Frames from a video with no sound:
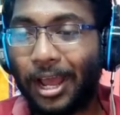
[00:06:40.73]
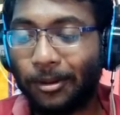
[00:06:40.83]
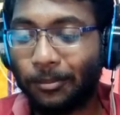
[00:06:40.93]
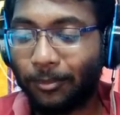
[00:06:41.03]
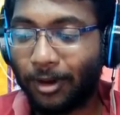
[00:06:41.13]
we
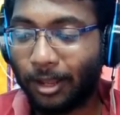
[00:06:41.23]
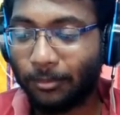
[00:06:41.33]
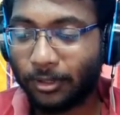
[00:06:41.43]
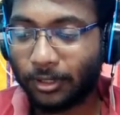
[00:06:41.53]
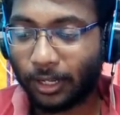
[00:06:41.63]
are in
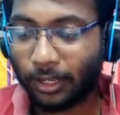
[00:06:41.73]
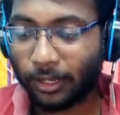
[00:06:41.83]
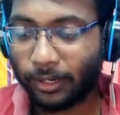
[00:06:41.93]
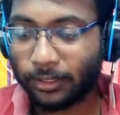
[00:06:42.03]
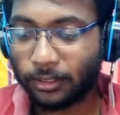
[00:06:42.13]

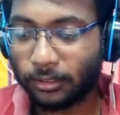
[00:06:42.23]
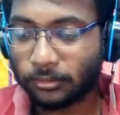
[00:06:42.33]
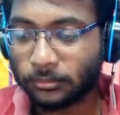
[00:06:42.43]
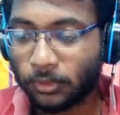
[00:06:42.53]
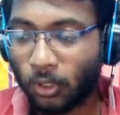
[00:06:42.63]

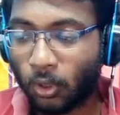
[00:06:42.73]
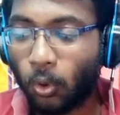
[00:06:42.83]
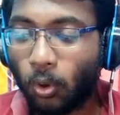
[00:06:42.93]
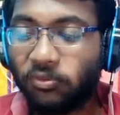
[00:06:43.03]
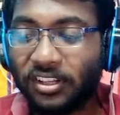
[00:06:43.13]
and
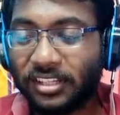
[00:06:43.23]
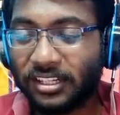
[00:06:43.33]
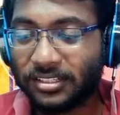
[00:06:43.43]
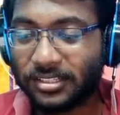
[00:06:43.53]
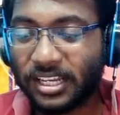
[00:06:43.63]

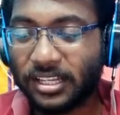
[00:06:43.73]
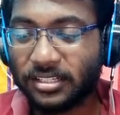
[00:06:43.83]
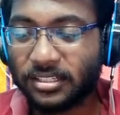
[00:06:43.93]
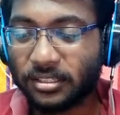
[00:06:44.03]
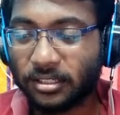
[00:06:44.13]
hopefully things
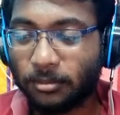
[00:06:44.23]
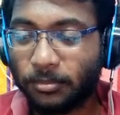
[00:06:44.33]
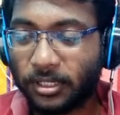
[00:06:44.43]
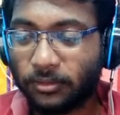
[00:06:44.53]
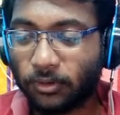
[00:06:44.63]
change
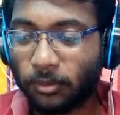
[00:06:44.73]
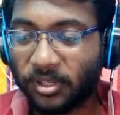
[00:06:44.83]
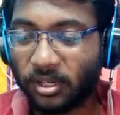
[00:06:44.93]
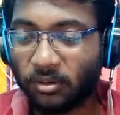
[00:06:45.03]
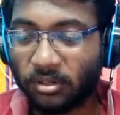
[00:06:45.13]
a bit
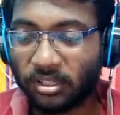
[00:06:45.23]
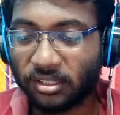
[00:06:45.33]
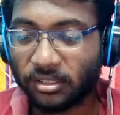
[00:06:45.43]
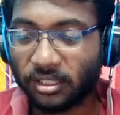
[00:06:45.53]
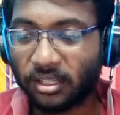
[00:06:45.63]
for me around
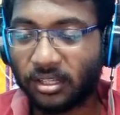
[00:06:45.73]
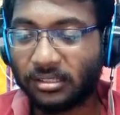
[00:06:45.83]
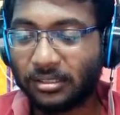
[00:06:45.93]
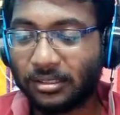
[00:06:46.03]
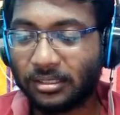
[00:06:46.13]
here.
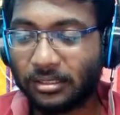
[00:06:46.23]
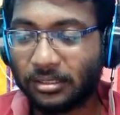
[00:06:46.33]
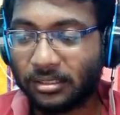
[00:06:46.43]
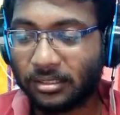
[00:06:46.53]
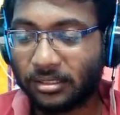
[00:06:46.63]
Yeah.
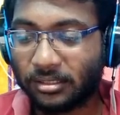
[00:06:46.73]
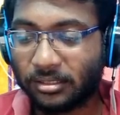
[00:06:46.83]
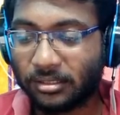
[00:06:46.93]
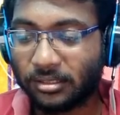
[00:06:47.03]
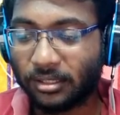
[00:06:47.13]

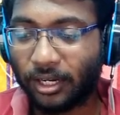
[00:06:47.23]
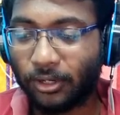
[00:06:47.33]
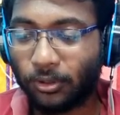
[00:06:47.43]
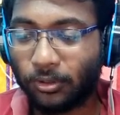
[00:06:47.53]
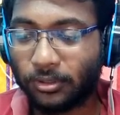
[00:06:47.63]

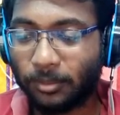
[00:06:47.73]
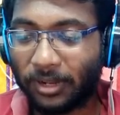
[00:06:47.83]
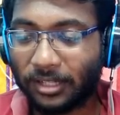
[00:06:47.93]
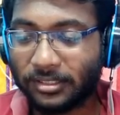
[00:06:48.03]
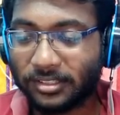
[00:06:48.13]
I know
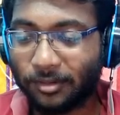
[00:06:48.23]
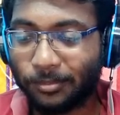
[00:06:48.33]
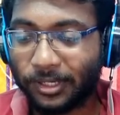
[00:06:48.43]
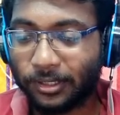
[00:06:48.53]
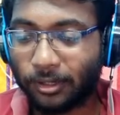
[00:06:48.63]
the matches
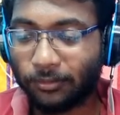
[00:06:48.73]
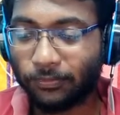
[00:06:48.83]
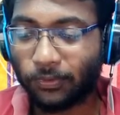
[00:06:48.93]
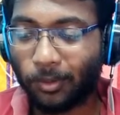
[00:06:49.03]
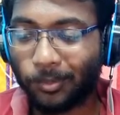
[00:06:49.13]
have been
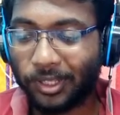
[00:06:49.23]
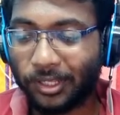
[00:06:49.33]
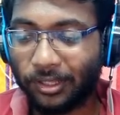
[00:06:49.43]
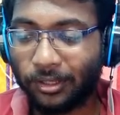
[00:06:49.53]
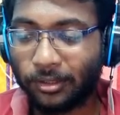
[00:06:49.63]
tough for
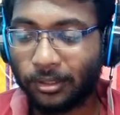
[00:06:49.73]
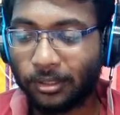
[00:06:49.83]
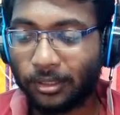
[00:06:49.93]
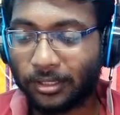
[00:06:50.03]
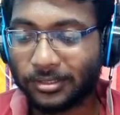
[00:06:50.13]
me.
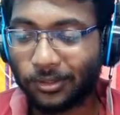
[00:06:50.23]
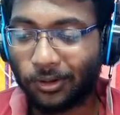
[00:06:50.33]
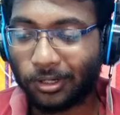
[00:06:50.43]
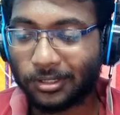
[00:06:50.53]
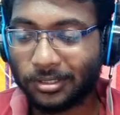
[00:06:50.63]

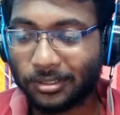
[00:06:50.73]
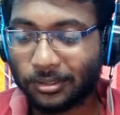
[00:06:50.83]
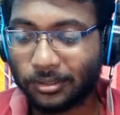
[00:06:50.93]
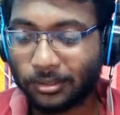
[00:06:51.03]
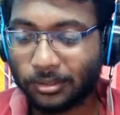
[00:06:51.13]
There's not
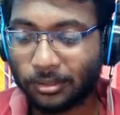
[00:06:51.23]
